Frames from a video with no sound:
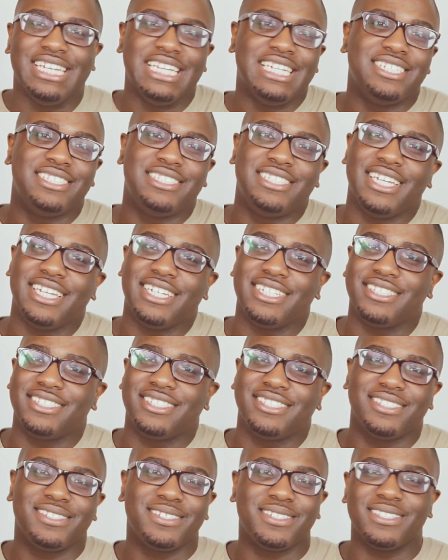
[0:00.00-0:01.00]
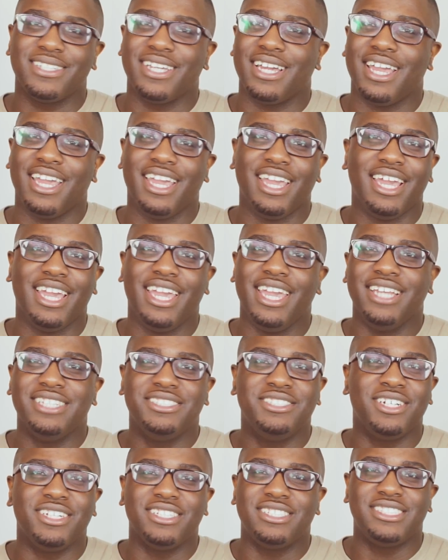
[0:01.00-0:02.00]
Sis, he's
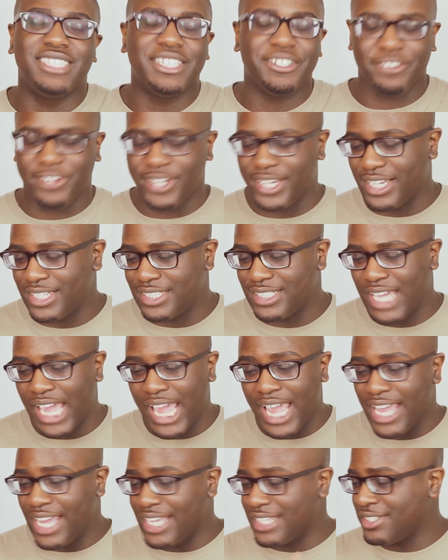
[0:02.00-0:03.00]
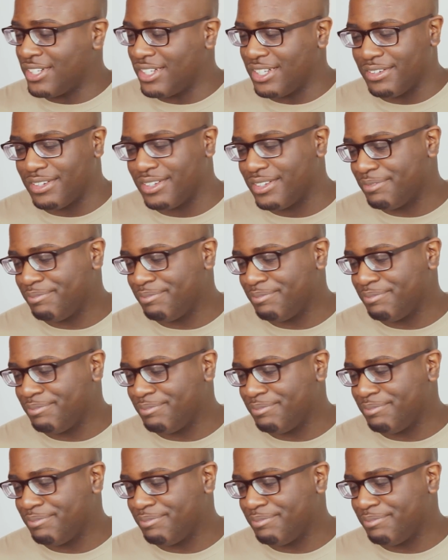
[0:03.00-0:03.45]
not serious. He is not.